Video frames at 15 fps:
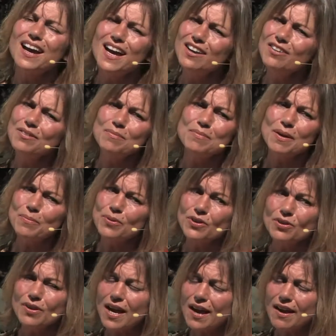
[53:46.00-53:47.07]
I don't remember
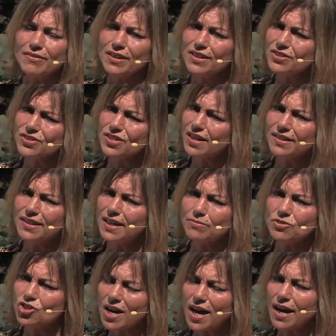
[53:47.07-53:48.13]
you having a son
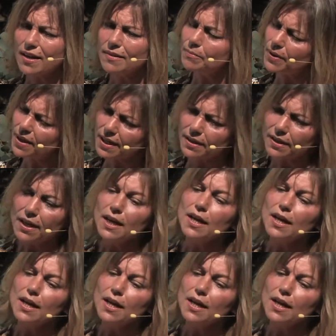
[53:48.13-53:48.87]
named John, but